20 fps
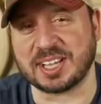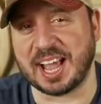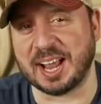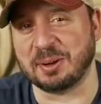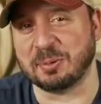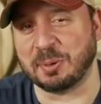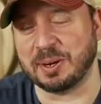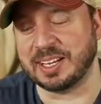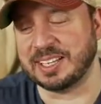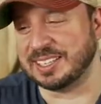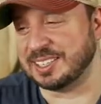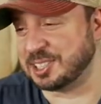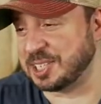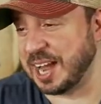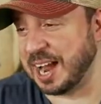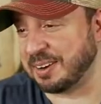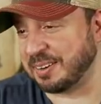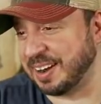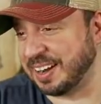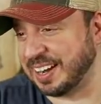kind of winning the
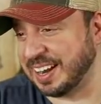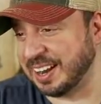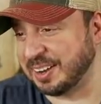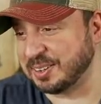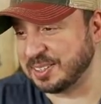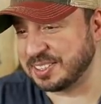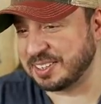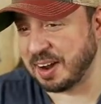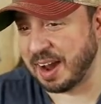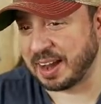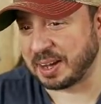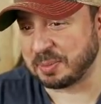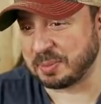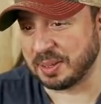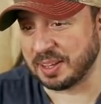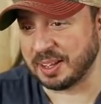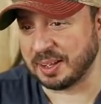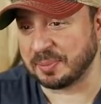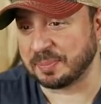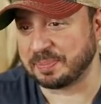chat right now. He's cracking
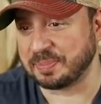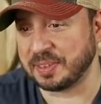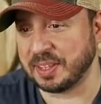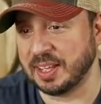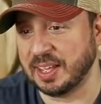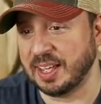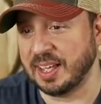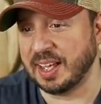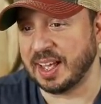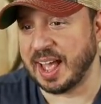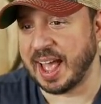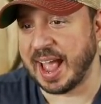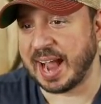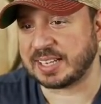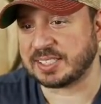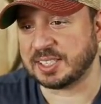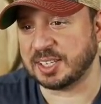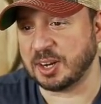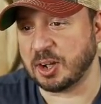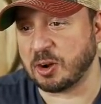me up.
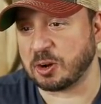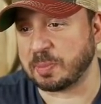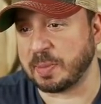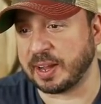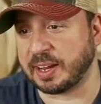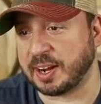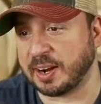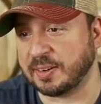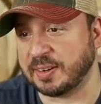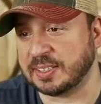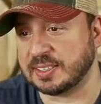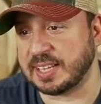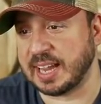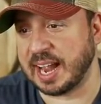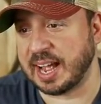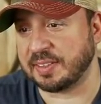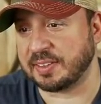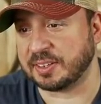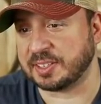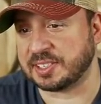Axe and Oak, my current
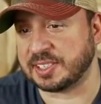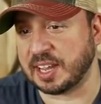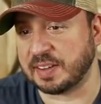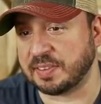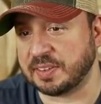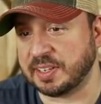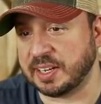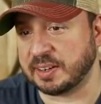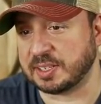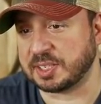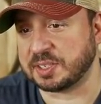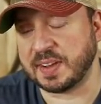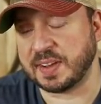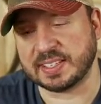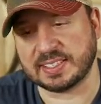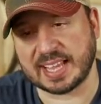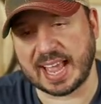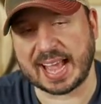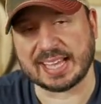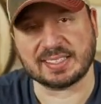town. There's seven years.
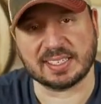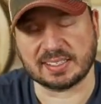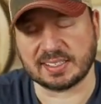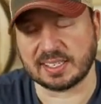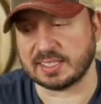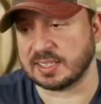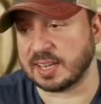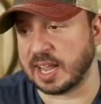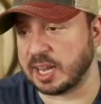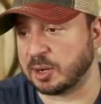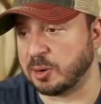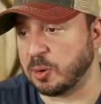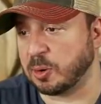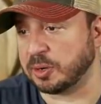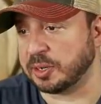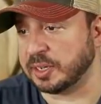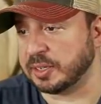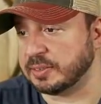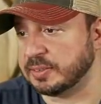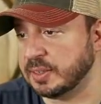Fantastic, says Nate
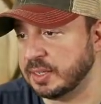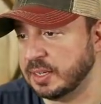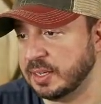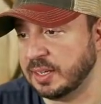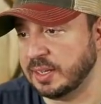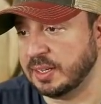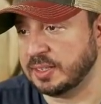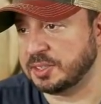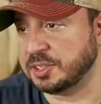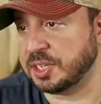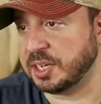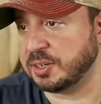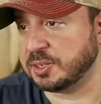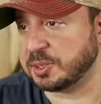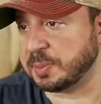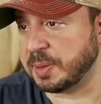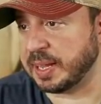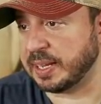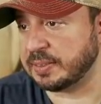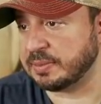Gordon.
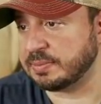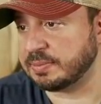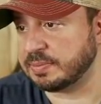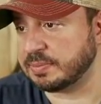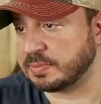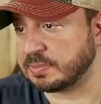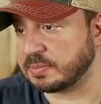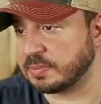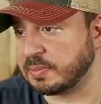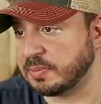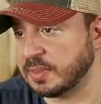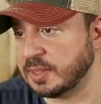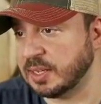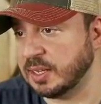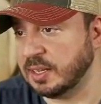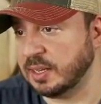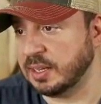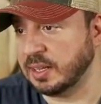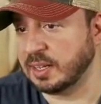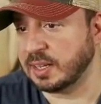Cheers, man.
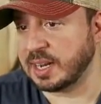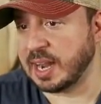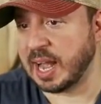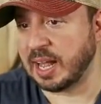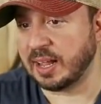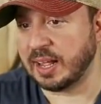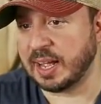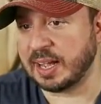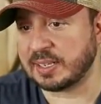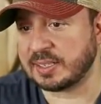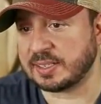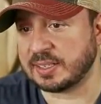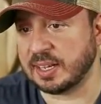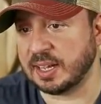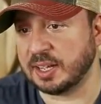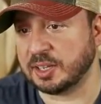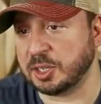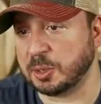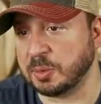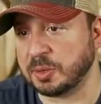Kyle S.,
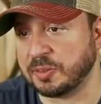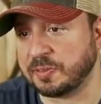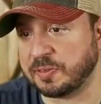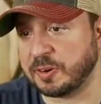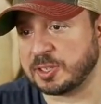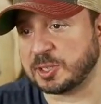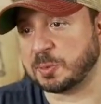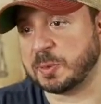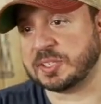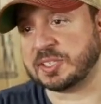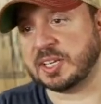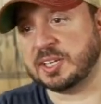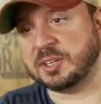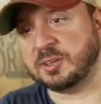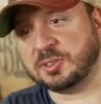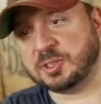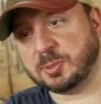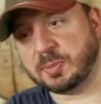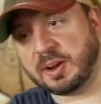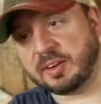uh, you were the first whiskey
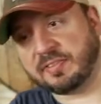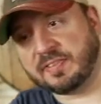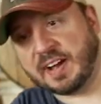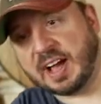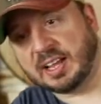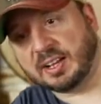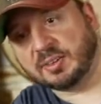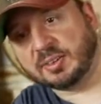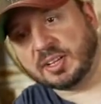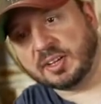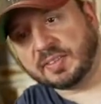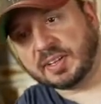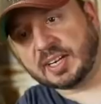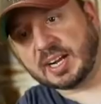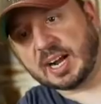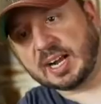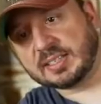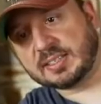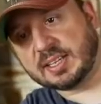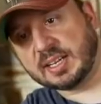YouTuber I follow. Love the
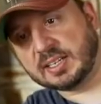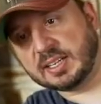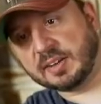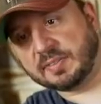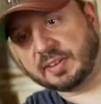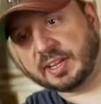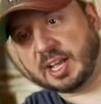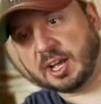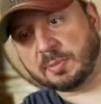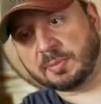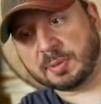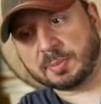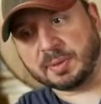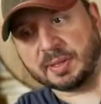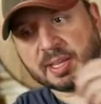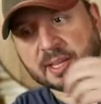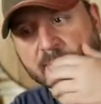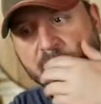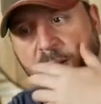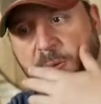content. Definitely helped me
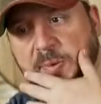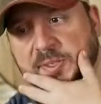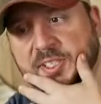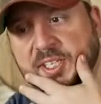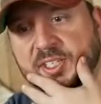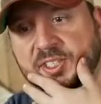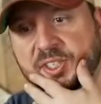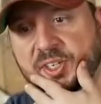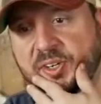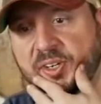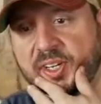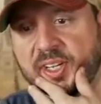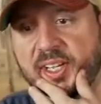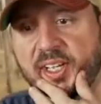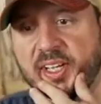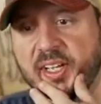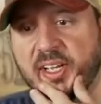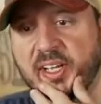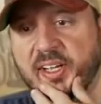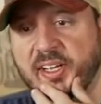begin my whiskey
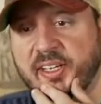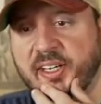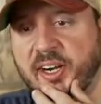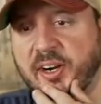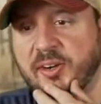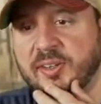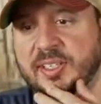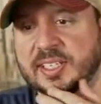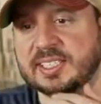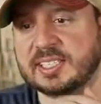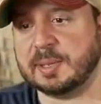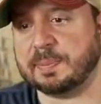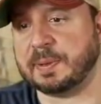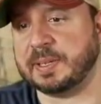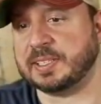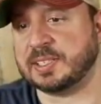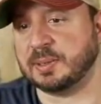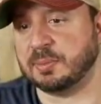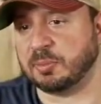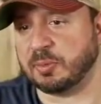journey. Currently
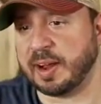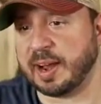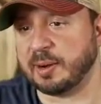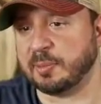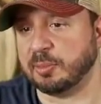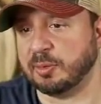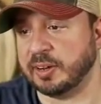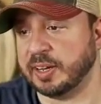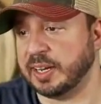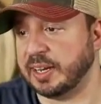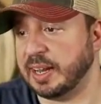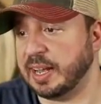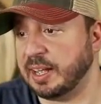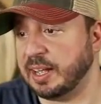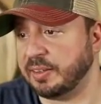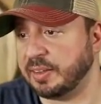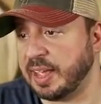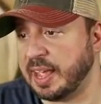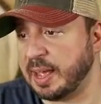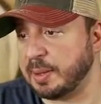sipping some rare breed.
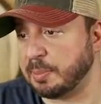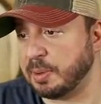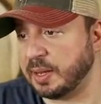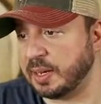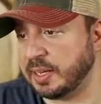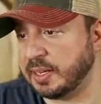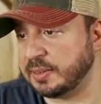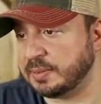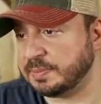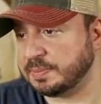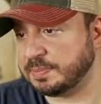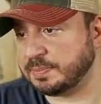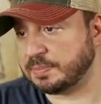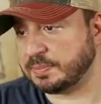Hell yeah, buddy.